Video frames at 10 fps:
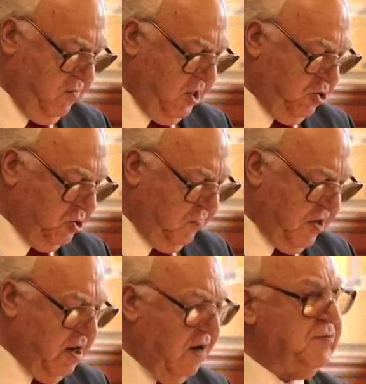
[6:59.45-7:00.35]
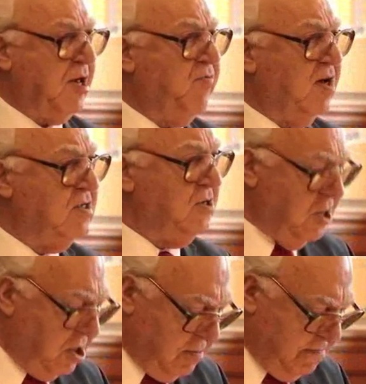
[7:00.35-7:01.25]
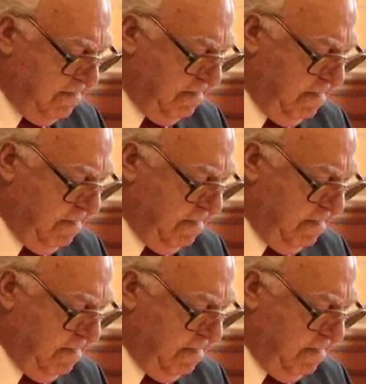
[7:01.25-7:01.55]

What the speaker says: with Le Nouvel Observateur,